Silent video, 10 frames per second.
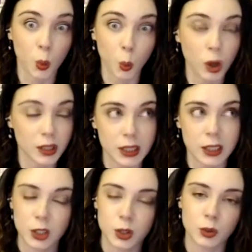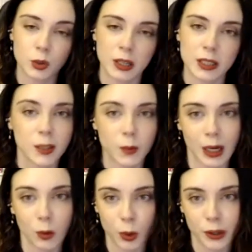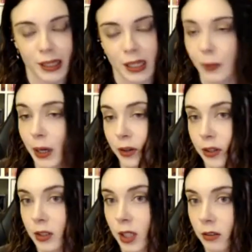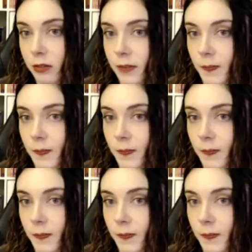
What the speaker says: wanted to do the writing without worrying about other stuff.